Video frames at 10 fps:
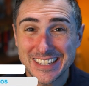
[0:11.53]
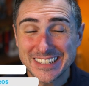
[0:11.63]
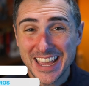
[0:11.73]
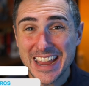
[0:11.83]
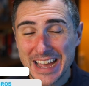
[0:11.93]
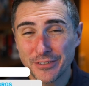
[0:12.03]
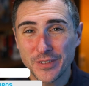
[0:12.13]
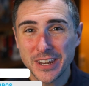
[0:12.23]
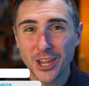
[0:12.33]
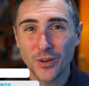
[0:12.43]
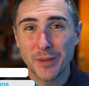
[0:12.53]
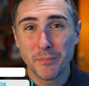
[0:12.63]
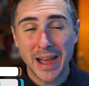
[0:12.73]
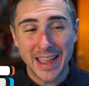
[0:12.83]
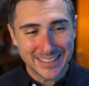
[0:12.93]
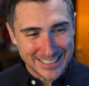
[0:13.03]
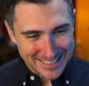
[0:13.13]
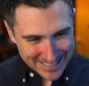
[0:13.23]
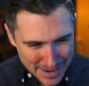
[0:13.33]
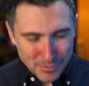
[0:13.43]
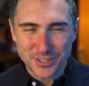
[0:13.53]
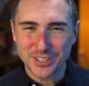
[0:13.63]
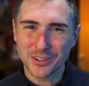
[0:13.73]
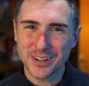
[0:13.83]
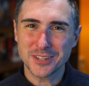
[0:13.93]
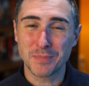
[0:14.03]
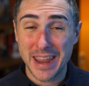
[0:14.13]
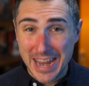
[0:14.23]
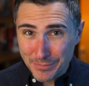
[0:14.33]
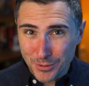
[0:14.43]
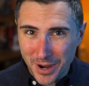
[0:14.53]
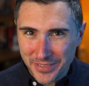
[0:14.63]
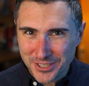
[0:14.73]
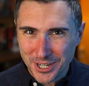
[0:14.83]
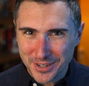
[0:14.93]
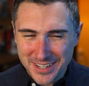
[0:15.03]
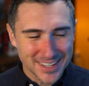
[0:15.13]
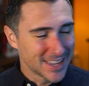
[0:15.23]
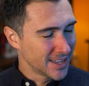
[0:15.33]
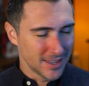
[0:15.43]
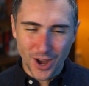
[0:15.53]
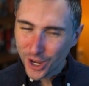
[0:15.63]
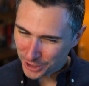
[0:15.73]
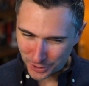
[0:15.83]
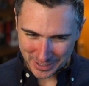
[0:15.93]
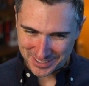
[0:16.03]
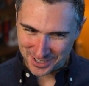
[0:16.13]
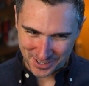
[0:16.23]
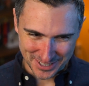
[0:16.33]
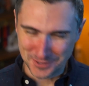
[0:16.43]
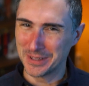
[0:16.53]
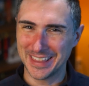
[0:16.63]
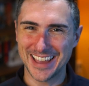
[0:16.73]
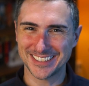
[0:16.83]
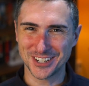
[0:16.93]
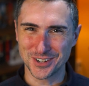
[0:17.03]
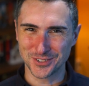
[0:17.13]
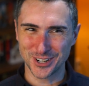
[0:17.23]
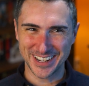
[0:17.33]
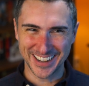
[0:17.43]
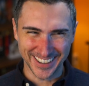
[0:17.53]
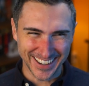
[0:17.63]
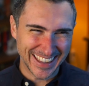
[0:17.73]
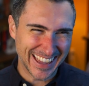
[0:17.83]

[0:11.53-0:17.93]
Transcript: Today I have a video in my DecAmber series, my Amber Month series, an ongoing series that's been lasting over a year.